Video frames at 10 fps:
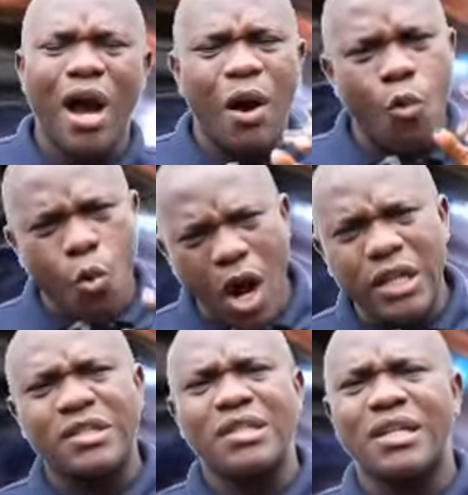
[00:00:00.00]

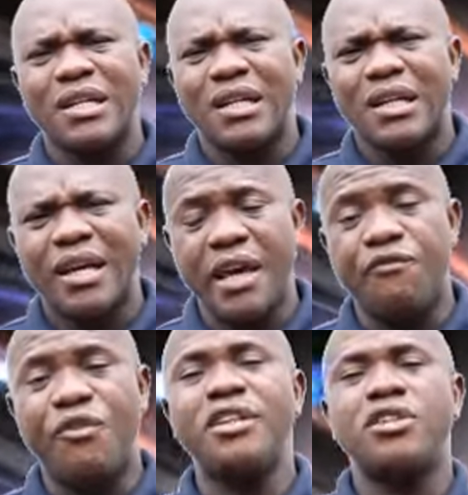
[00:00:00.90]
what
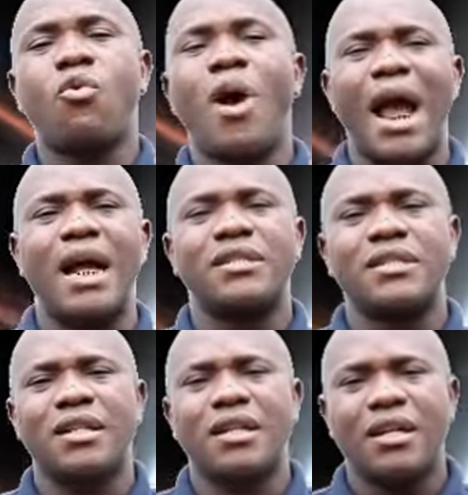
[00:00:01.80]
event requires.
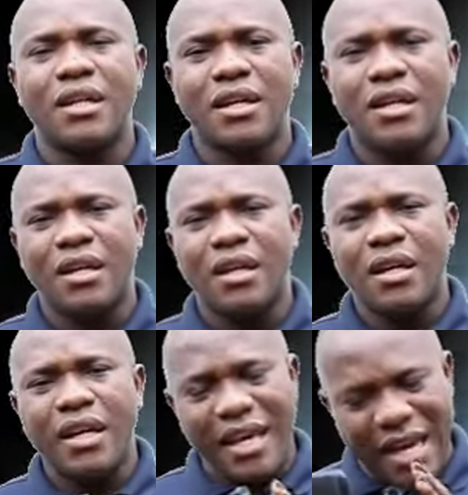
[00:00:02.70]

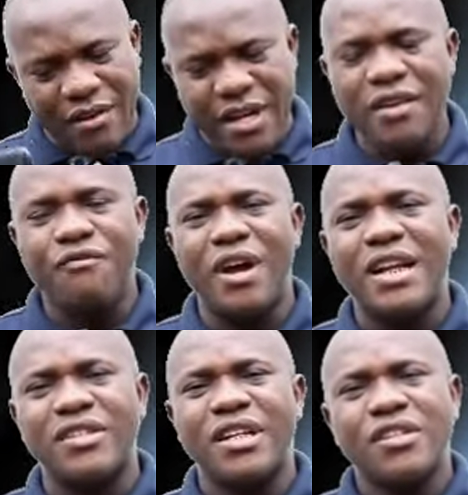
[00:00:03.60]
Any
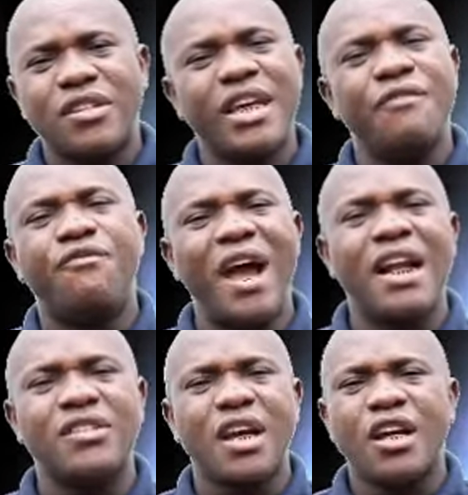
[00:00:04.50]
event,
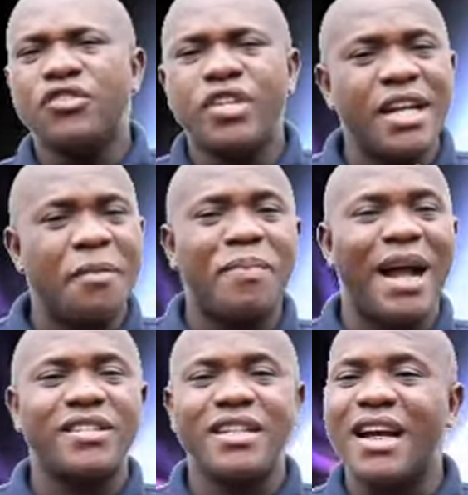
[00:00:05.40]
events, dinner
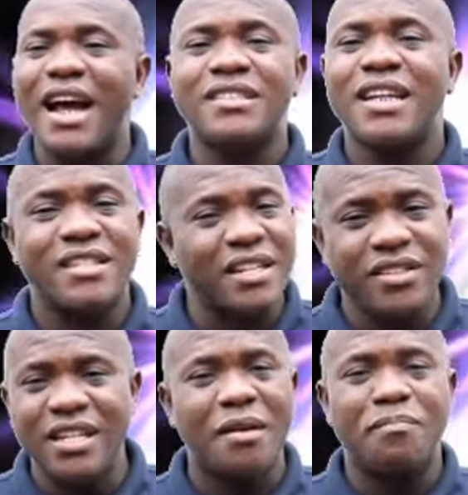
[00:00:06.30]
party has, there is a
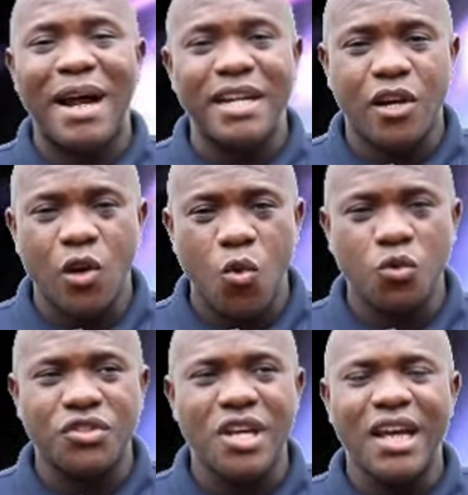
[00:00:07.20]
dinner party
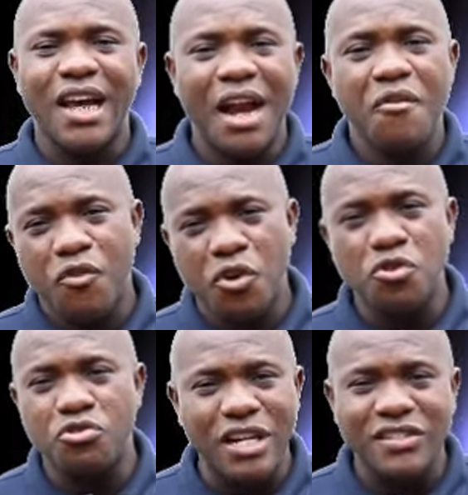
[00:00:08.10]
clothes and you've got to
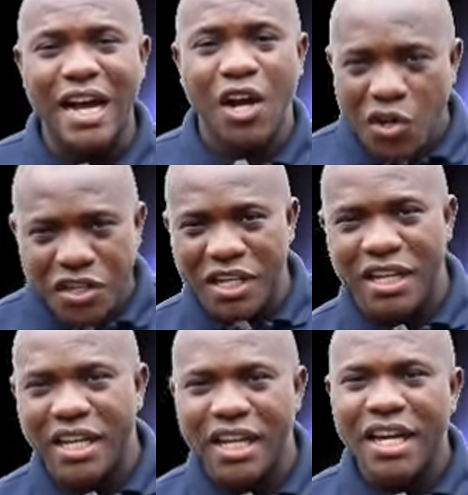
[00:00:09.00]
dress
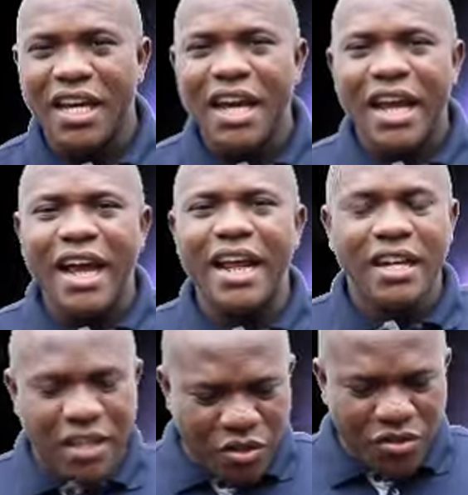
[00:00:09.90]
accordingly. It, it, you know,